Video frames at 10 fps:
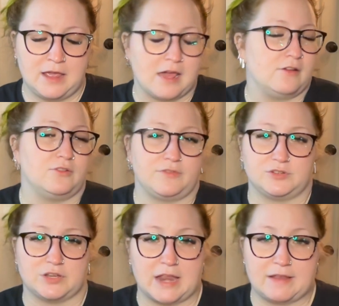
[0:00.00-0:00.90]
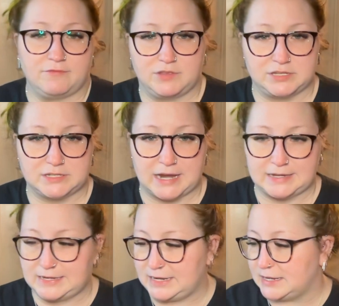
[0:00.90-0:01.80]
don't know if there's a name for this
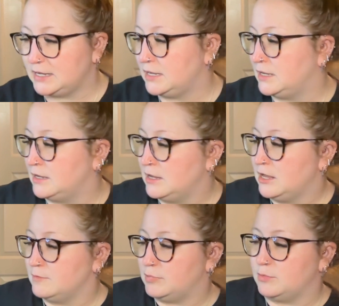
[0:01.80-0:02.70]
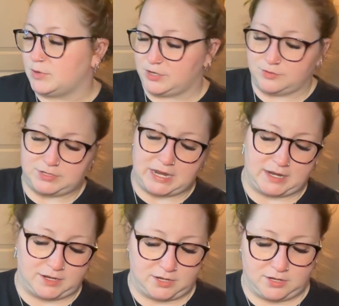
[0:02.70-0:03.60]
technique, but where you take,